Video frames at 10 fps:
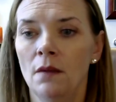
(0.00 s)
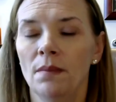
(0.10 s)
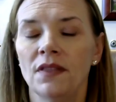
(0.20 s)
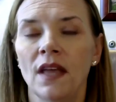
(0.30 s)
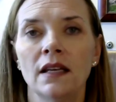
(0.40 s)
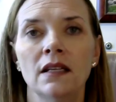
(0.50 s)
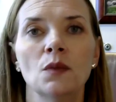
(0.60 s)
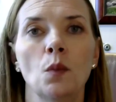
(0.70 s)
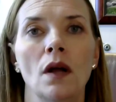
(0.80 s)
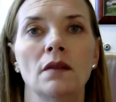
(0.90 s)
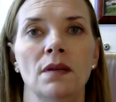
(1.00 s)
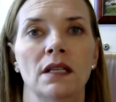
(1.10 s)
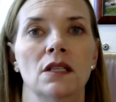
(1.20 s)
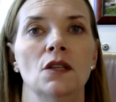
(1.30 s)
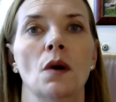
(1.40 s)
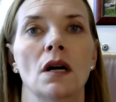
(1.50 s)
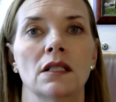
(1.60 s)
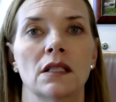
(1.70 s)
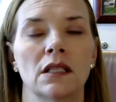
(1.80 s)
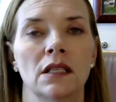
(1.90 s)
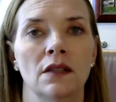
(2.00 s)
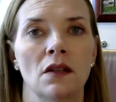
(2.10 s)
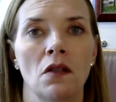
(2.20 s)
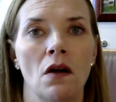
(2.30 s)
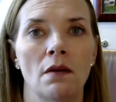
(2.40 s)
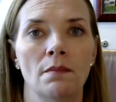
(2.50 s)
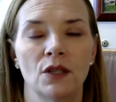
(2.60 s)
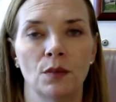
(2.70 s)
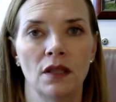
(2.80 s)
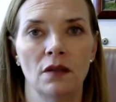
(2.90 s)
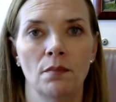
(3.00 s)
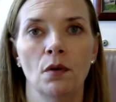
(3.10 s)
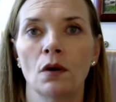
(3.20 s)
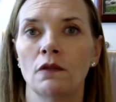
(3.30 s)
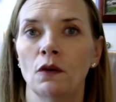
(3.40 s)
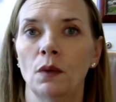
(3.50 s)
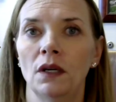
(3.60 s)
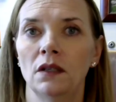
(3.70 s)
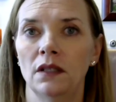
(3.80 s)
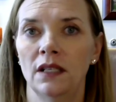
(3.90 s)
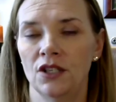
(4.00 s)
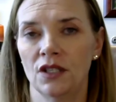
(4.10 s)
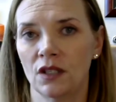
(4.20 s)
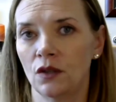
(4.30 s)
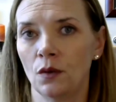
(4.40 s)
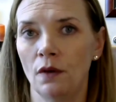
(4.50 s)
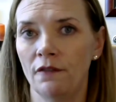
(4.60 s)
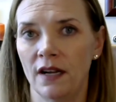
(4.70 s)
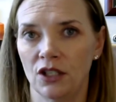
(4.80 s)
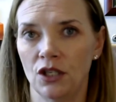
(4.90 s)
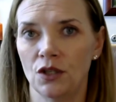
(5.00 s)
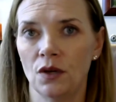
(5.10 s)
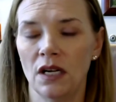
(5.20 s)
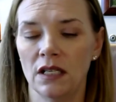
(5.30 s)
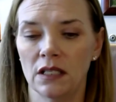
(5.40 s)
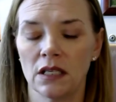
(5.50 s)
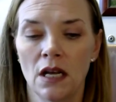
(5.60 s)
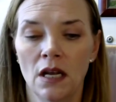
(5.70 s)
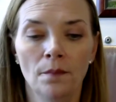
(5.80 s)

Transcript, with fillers: but that is one big nuance in the law between the pour over will and just a good old fashioned trust.